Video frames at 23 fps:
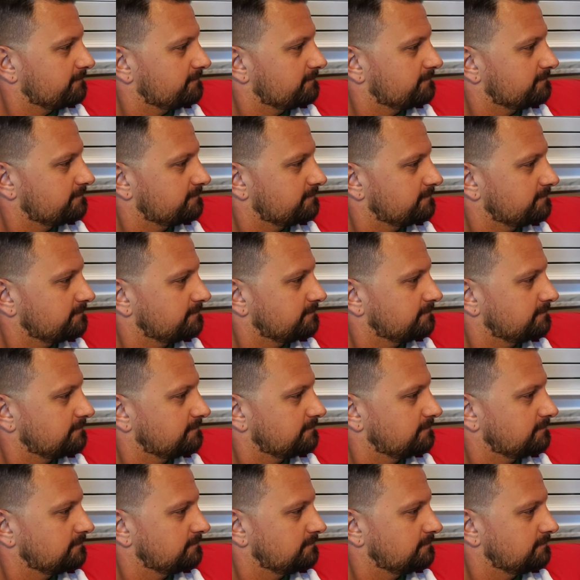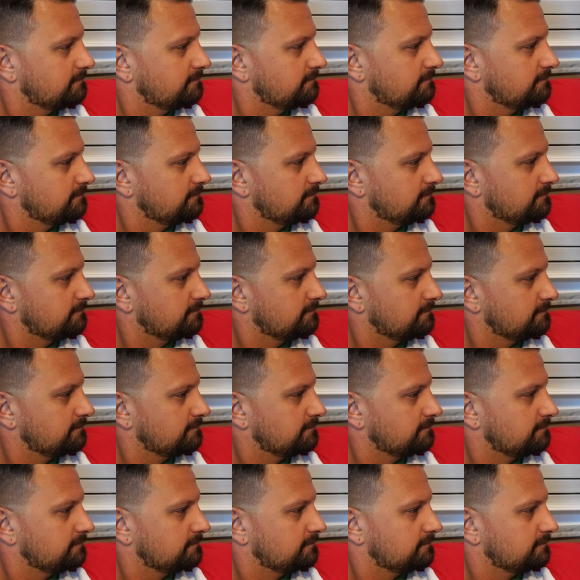
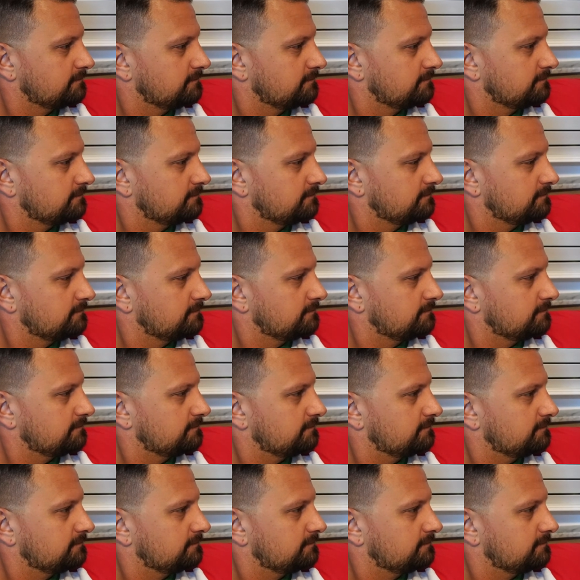(not speaking)